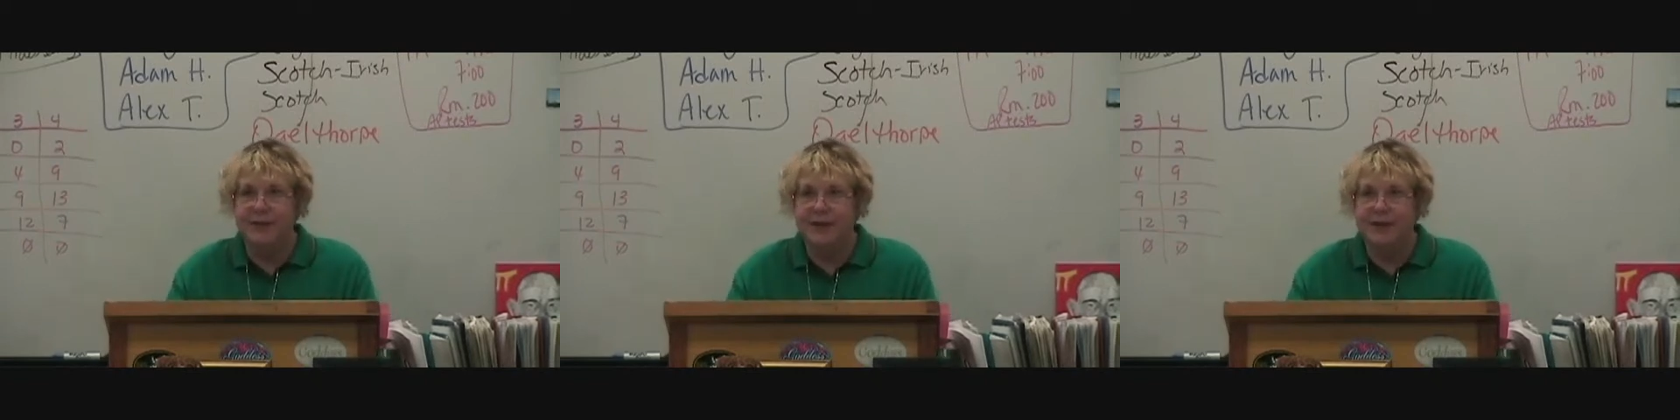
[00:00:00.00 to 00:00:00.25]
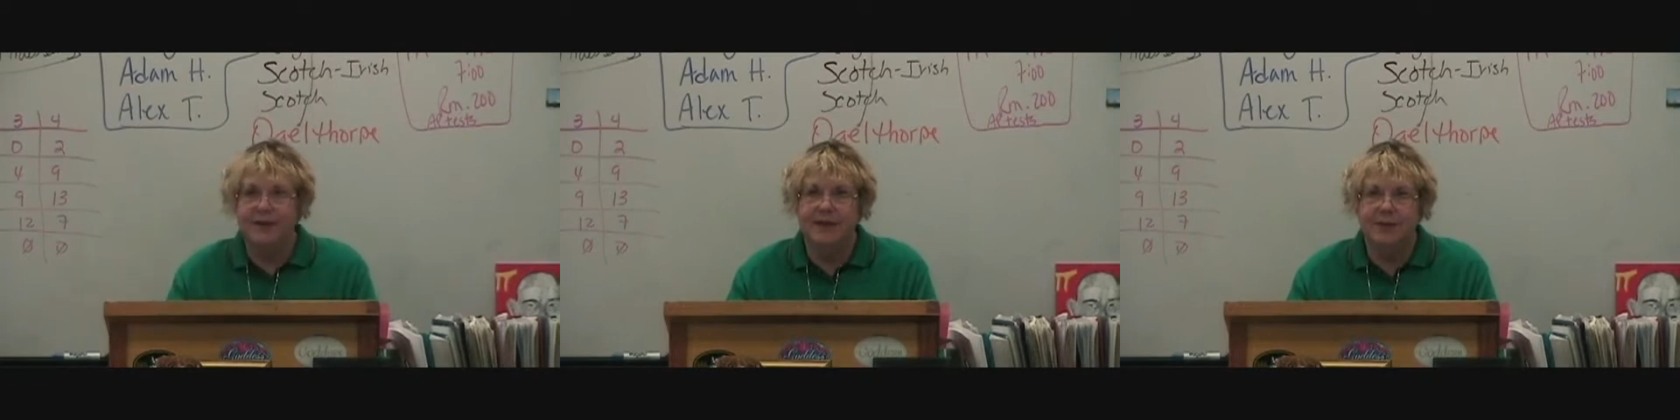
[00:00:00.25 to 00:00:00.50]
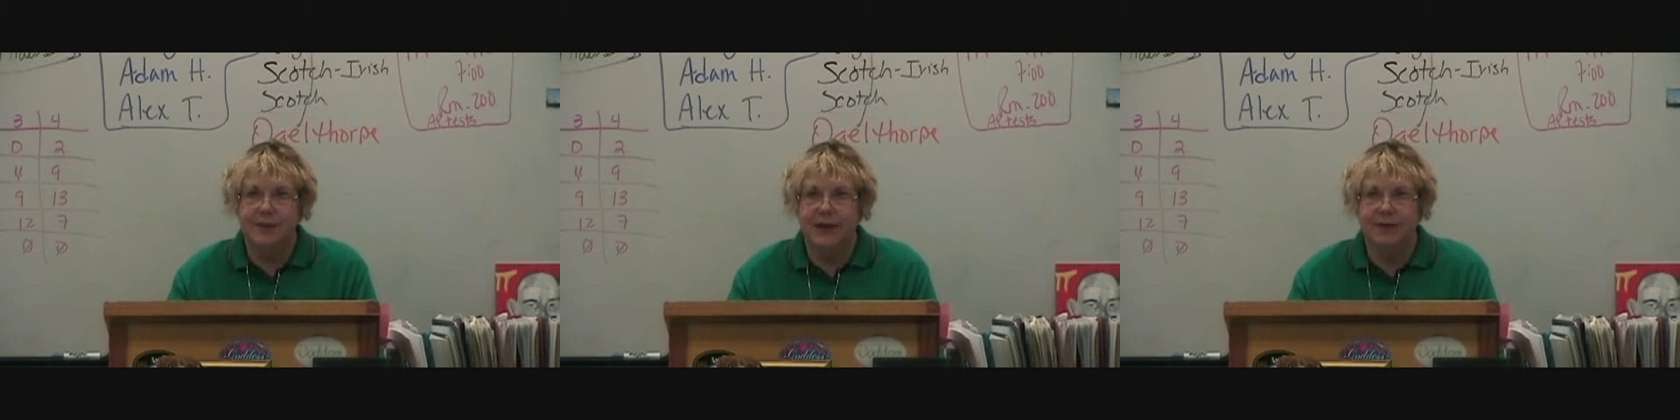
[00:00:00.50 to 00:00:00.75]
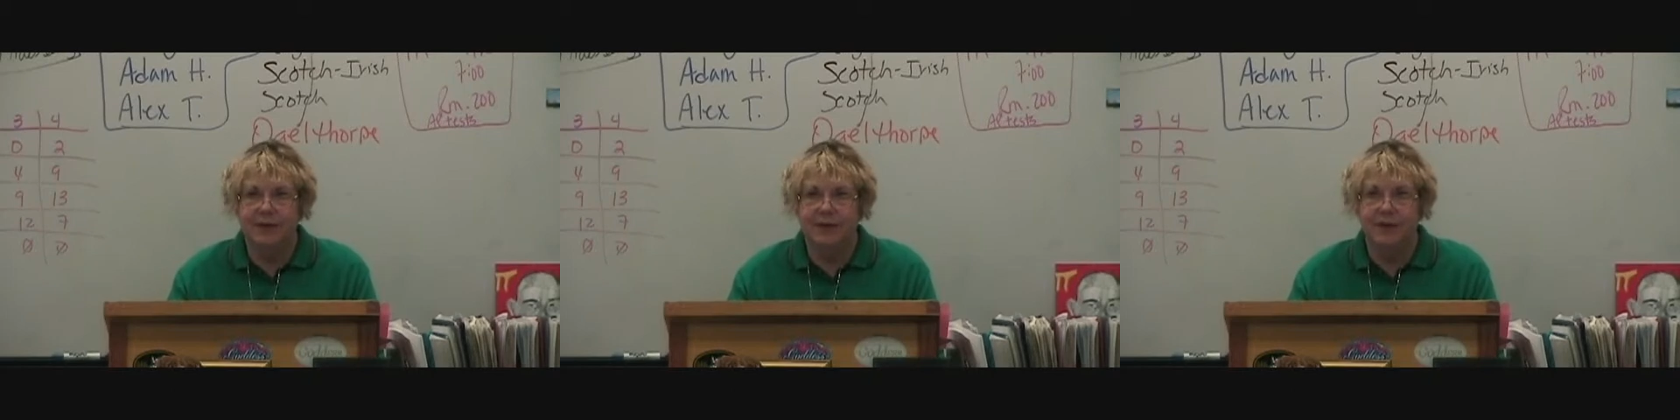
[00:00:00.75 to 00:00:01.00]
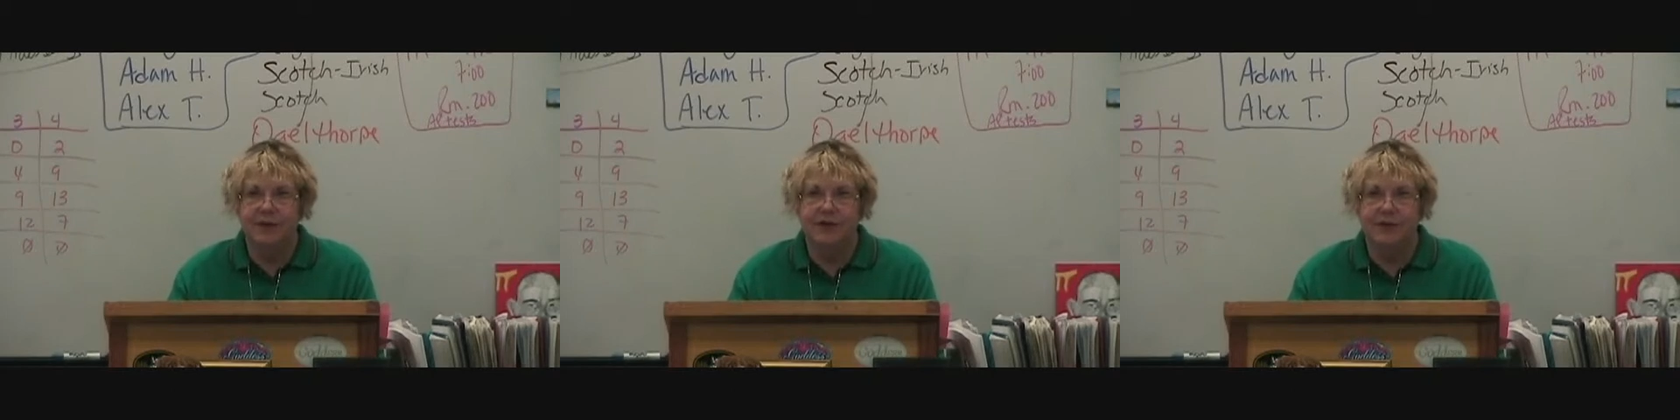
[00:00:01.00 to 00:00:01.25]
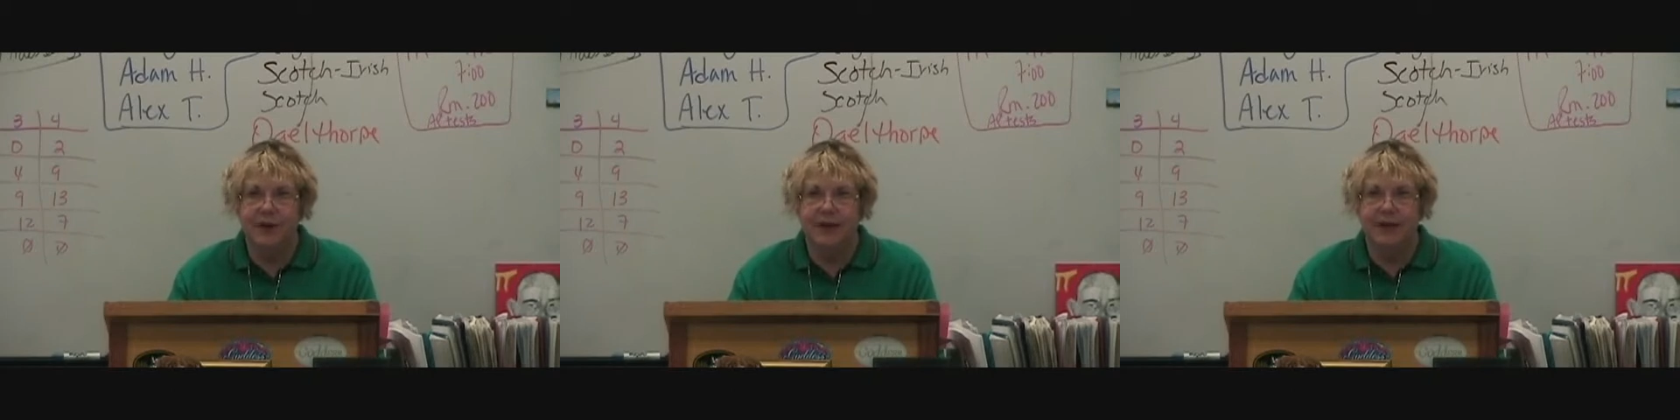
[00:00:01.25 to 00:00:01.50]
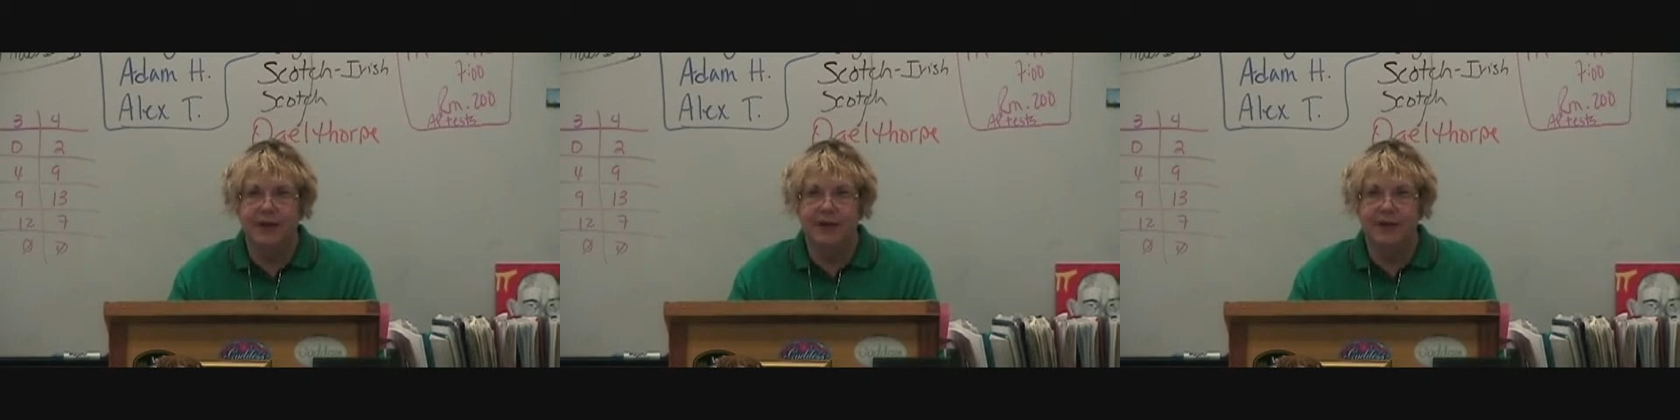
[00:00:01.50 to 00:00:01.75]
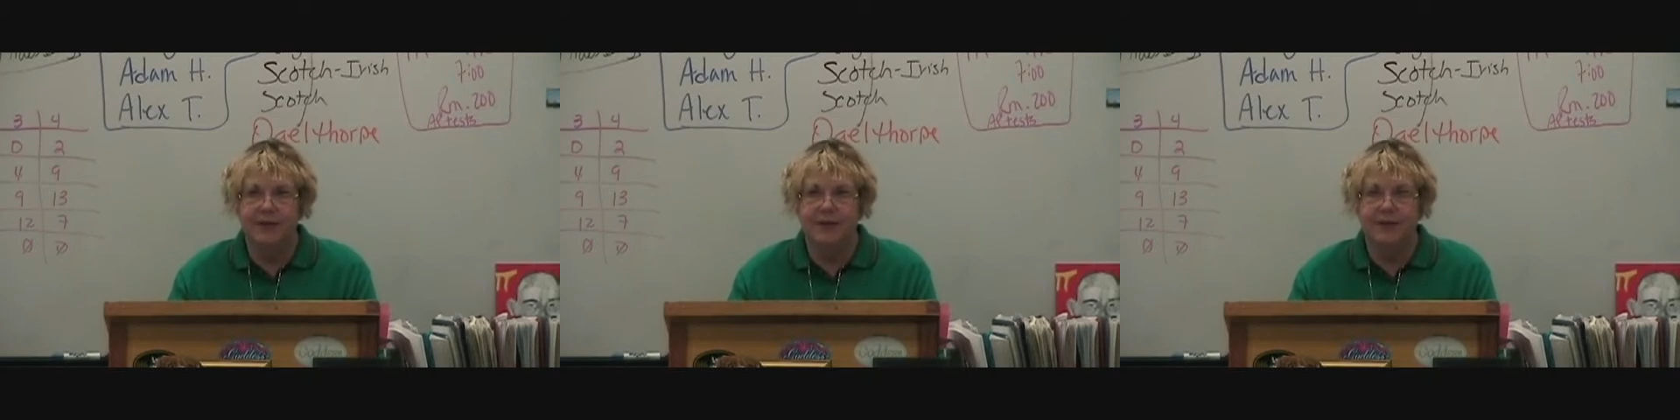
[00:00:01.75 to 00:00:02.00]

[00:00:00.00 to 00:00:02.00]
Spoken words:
business, whatever word you want to use.